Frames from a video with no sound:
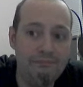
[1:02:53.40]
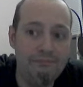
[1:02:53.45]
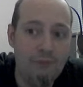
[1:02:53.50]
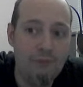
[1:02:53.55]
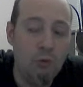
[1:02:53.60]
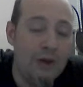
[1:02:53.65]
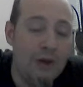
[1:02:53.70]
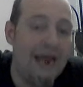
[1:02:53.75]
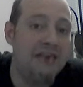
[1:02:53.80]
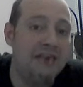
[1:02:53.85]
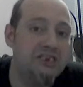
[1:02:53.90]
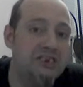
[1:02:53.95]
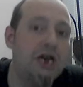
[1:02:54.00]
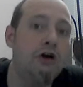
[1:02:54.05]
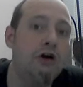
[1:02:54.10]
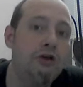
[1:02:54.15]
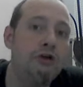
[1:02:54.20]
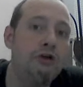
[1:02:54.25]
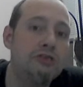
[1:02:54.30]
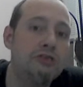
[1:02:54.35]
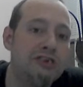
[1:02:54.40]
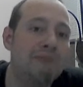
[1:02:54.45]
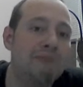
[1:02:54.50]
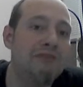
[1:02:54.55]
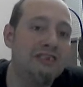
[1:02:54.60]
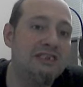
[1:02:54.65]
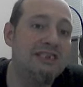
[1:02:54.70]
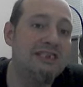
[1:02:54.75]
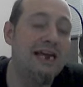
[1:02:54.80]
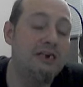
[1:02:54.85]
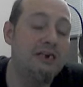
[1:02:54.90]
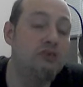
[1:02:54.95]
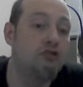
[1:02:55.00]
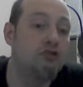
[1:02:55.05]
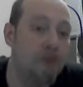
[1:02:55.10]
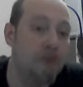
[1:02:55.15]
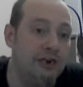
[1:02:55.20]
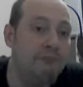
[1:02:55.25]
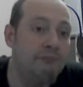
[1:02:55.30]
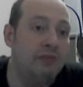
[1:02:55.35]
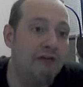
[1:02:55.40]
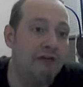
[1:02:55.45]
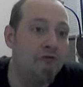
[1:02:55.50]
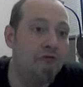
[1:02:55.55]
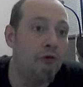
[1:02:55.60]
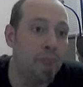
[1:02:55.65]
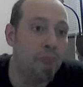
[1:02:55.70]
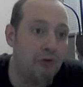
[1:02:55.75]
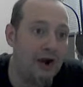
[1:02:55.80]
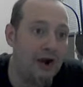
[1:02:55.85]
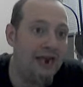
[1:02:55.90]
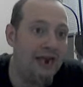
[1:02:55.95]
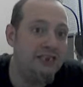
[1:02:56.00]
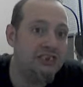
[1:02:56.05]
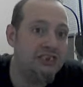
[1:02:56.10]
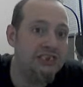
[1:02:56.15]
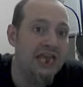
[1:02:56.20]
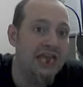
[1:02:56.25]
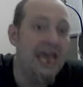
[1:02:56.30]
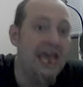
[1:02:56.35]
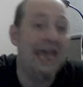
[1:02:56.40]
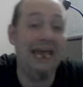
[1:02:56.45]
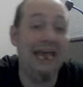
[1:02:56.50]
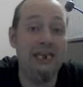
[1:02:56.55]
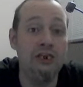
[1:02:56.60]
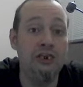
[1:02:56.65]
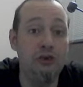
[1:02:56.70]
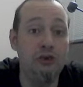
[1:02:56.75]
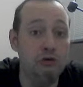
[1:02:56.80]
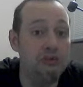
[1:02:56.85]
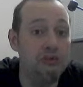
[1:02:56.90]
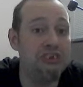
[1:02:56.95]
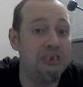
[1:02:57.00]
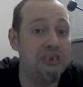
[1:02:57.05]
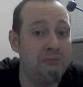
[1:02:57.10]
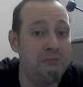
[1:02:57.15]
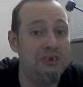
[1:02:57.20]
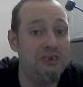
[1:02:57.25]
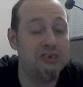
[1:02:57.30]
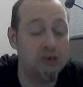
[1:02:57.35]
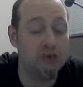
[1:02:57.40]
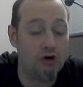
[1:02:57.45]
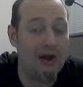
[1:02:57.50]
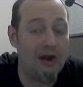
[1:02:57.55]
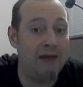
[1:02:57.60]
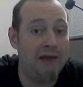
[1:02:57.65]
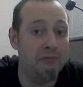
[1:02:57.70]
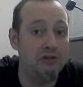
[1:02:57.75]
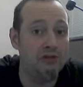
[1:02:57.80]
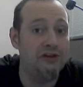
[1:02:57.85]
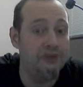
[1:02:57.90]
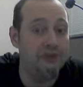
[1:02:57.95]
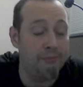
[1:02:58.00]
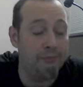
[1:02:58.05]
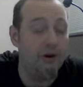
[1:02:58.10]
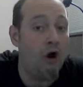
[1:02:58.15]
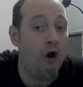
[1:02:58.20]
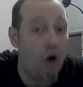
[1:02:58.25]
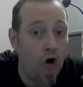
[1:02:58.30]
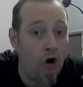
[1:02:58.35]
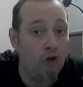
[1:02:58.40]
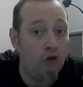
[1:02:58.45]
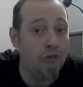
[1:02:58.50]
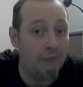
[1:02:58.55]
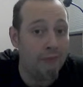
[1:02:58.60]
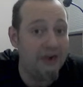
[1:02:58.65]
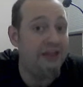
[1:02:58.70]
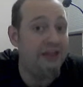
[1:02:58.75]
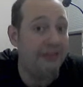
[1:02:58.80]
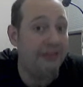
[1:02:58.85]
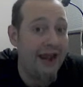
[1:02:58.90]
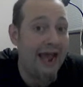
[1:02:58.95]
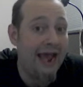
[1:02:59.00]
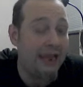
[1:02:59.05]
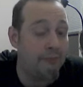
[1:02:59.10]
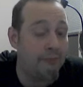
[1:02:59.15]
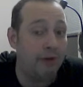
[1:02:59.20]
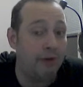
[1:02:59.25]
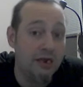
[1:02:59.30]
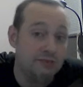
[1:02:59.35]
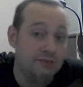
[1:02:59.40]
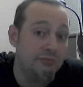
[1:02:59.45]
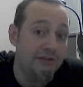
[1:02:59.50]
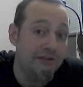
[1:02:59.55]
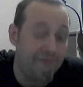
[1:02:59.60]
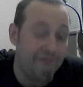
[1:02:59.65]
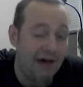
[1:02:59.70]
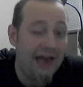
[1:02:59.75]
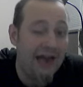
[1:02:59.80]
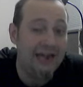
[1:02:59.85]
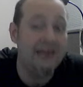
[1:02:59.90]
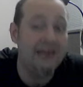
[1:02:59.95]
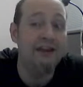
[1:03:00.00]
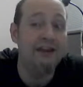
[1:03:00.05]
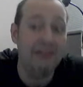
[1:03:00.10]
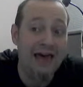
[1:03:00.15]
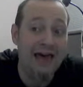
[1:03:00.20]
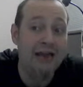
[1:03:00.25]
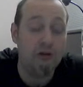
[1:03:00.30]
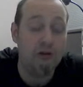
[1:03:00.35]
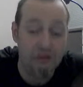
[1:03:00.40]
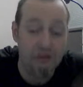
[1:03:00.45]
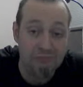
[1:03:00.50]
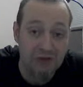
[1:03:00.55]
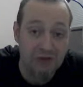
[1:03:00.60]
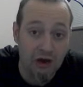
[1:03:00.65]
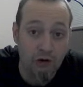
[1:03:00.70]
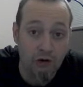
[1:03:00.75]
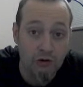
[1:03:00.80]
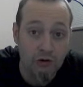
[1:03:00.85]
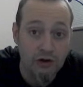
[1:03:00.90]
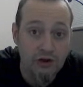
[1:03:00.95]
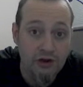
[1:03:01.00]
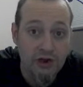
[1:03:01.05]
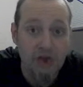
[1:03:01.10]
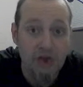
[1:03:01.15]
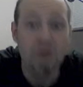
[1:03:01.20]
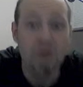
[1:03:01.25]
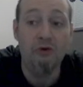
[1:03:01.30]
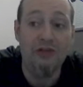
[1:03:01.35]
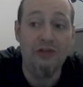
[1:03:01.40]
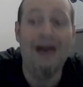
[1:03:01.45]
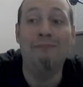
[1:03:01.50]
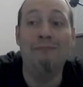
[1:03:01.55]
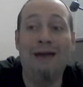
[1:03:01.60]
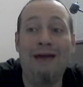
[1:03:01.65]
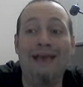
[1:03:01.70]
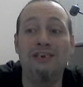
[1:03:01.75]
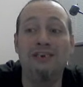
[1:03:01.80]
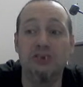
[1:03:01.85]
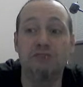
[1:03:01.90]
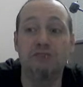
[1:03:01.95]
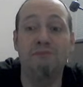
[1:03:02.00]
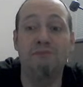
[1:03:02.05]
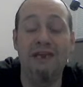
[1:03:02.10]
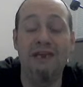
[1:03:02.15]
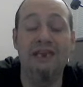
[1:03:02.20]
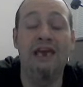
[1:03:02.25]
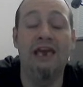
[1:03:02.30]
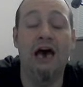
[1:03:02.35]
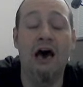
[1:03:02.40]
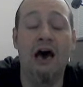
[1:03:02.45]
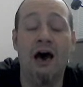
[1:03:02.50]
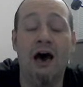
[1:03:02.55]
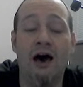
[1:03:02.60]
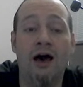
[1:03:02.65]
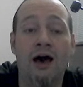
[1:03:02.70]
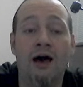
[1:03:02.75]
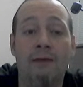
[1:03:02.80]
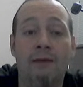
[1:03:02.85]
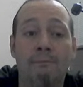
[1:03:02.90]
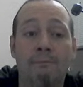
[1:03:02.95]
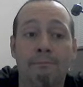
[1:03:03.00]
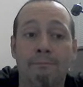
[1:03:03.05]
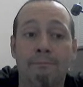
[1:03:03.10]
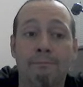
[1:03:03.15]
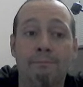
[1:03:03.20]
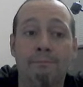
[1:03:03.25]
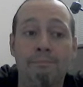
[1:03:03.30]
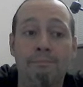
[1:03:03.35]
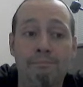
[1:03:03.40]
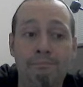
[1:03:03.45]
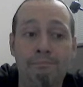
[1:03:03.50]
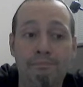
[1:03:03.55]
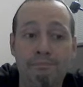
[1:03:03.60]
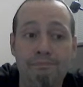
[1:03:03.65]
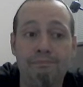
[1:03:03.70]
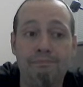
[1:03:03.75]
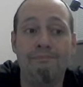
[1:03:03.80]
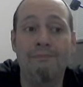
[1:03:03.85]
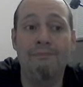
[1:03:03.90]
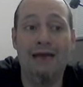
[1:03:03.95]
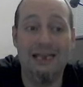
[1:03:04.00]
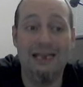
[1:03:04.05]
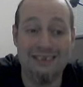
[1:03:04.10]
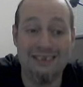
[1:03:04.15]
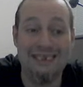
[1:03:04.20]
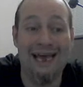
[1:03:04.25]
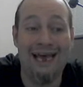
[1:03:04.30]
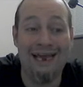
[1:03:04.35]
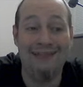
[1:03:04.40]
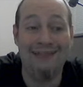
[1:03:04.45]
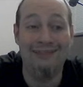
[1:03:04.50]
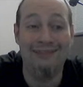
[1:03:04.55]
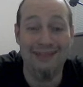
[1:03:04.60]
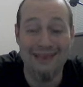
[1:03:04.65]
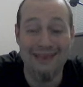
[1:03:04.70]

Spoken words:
when I tell you something's at a dream level price, and you see me scrambling to put all the money that I could possibly find into that crypto, well, that might just be a sign that,